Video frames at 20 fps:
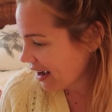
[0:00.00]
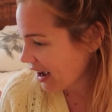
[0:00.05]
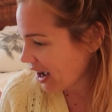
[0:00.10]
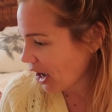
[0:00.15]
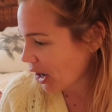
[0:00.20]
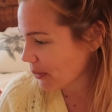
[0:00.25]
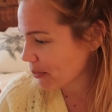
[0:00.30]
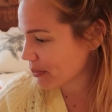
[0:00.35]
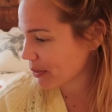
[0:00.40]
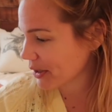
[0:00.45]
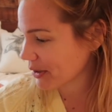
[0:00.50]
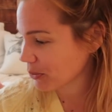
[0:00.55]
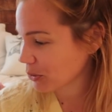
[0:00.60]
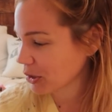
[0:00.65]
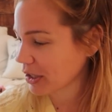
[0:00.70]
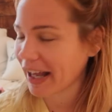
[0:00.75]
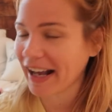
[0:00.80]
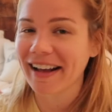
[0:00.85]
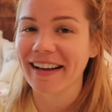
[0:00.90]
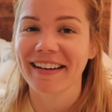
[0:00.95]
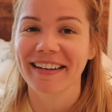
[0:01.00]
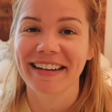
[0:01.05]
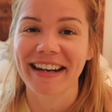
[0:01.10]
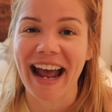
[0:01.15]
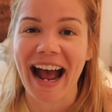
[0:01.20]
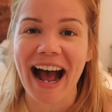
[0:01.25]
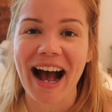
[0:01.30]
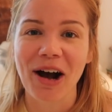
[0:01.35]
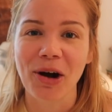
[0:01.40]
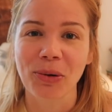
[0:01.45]
Um, but we're like
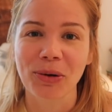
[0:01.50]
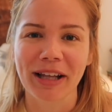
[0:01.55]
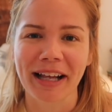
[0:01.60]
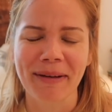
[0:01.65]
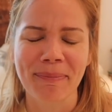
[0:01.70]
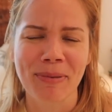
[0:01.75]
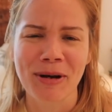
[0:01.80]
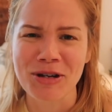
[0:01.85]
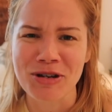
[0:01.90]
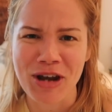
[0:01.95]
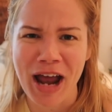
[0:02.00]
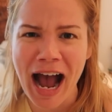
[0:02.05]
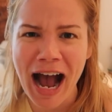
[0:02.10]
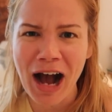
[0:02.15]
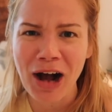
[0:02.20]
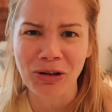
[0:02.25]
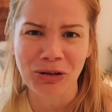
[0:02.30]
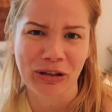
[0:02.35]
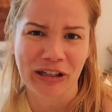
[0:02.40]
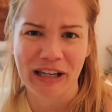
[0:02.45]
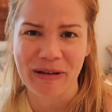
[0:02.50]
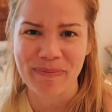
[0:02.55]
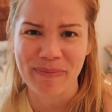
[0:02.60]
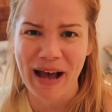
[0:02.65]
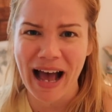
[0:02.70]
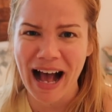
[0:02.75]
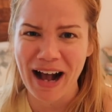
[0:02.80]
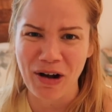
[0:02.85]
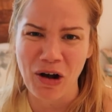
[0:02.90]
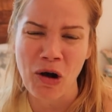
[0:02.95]
now we're like, but now looking
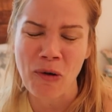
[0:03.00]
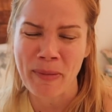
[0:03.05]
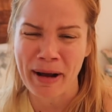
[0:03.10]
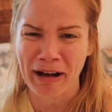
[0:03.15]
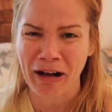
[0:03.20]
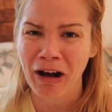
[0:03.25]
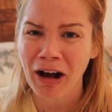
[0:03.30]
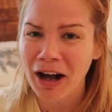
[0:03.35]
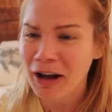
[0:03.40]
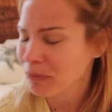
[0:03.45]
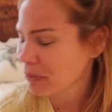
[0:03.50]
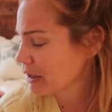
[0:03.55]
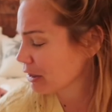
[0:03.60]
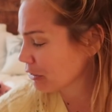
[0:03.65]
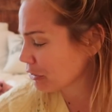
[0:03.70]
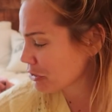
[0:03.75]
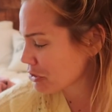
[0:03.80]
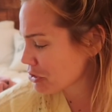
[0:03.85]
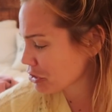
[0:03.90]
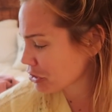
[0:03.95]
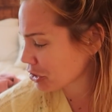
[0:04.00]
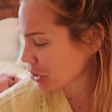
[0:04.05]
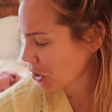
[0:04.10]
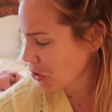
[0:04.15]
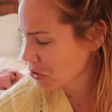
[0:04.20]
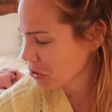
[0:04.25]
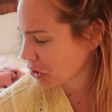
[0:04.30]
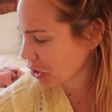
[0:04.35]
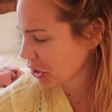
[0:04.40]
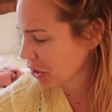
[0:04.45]
back, oh my God, we looked
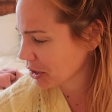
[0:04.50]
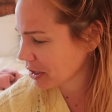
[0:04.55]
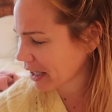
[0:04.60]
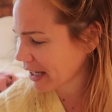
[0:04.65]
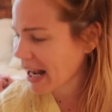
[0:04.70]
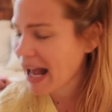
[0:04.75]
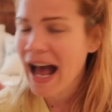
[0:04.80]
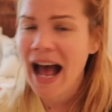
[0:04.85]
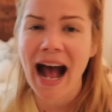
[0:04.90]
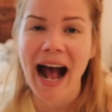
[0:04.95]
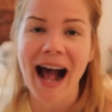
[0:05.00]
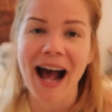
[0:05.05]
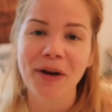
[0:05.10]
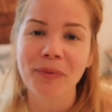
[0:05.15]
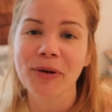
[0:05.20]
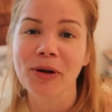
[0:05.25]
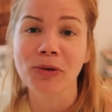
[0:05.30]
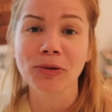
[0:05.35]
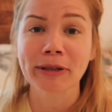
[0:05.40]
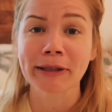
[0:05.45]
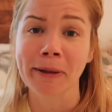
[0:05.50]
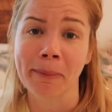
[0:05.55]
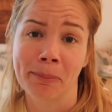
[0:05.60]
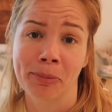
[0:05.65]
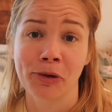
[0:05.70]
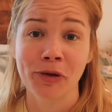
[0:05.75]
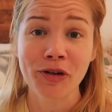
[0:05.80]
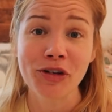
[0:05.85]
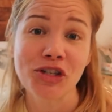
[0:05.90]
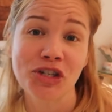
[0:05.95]
so good. Like had we only
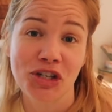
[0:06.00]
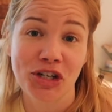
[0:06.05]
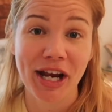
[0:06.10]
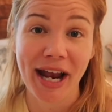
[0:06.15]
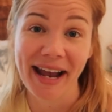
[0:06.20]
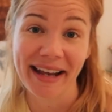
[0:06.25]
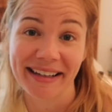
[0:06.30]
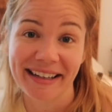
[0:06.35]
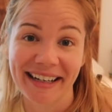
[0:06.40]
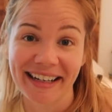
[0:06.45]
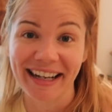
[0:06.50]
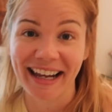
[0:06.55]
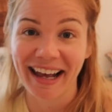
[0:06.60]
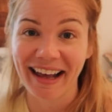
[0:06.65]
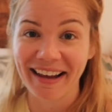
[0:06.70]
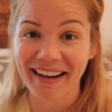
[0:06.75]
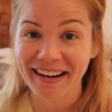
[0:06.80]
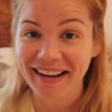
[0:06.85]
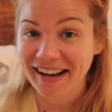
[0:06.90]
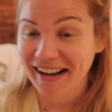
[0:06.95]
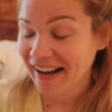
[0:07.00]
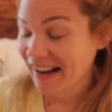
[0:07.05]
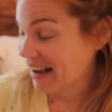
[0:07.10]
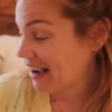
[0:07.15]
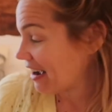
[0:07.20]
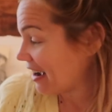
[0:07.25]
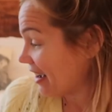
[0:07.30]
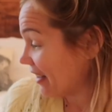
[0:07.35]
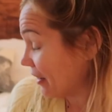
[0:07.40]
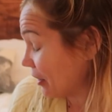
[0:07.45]
appreciated it,
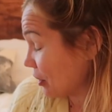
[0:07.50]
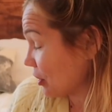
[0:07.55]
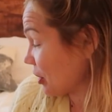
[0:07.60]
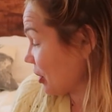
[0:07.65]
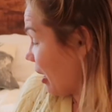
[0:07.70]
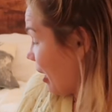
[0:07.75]
uh, there's a